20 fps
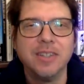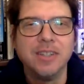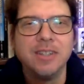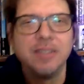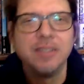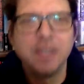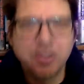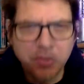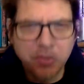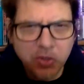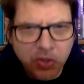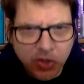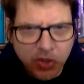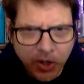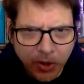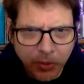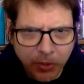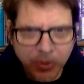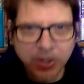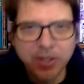That's a
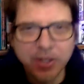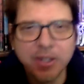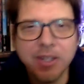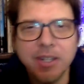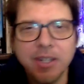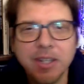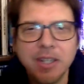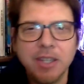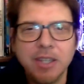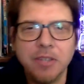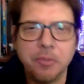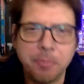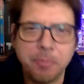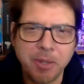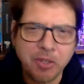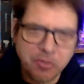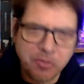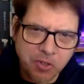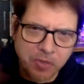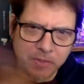joke it's
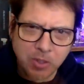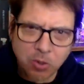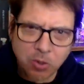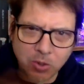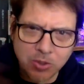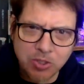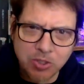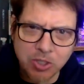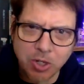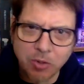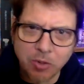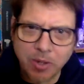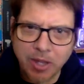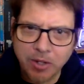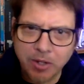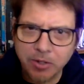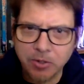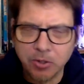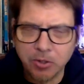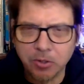based on the old joke how
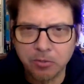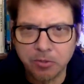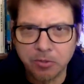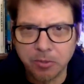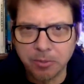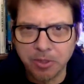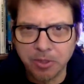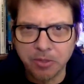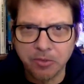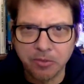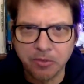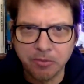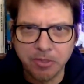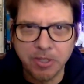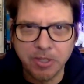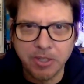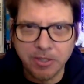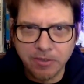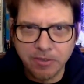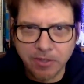do you know if somebody's a
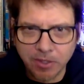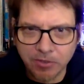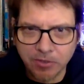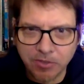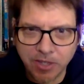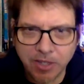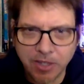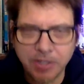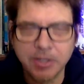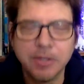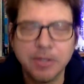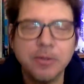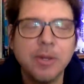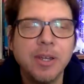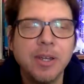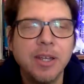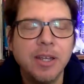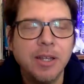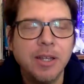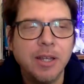vegan they'll tell you
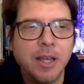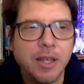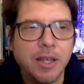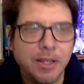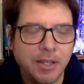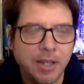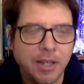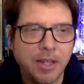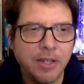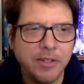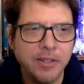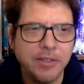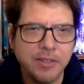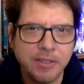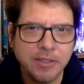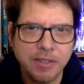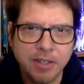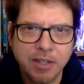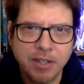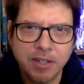uh,
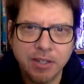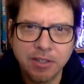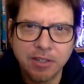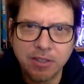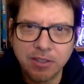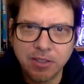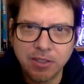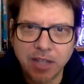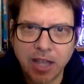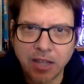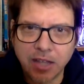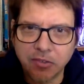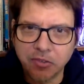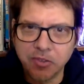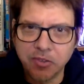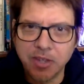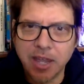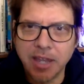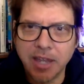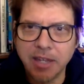and last
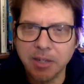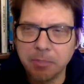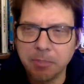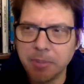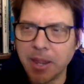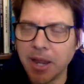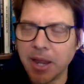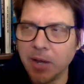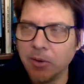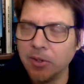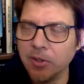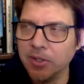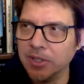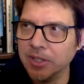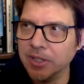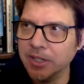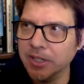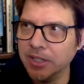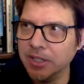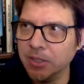night
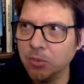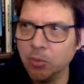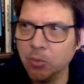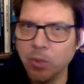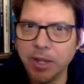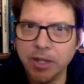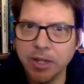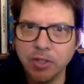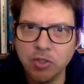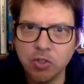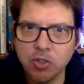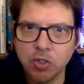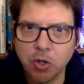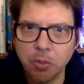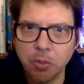apparently when joe